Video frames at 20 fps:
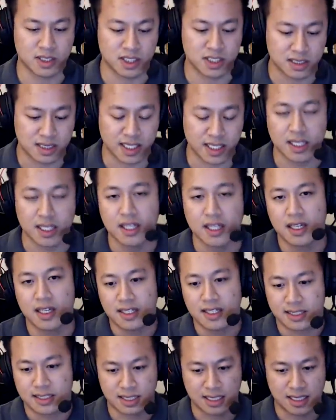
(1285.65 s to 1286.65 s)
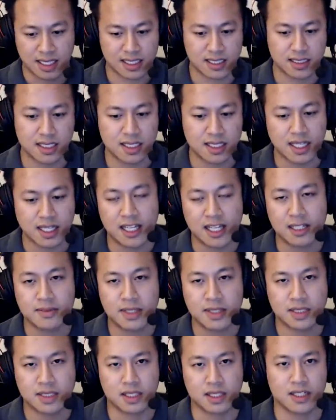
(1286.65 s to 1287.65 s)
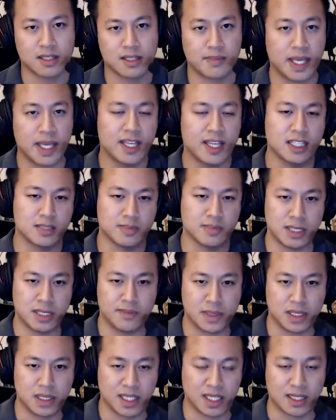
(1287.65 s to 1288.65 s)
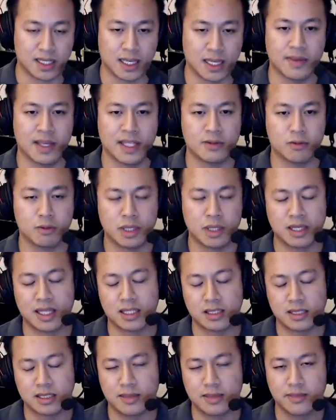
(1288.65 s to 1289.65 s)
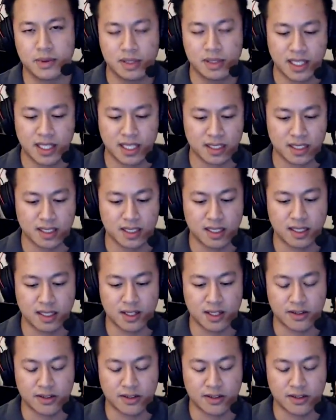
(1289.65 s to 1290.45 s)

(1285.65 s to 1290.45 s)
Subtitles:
which is like selecting elements on the page, manipulating them, and with like simple like